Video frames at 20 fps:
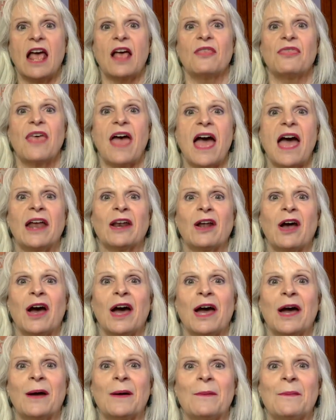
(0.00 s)
that
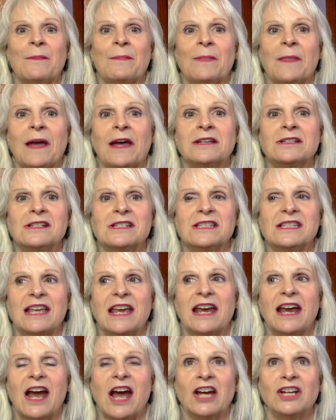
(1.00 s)
I just
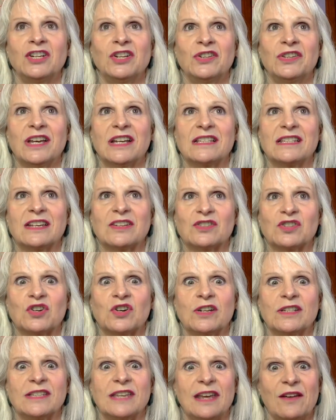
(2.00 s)
say, I know that sounds crazy.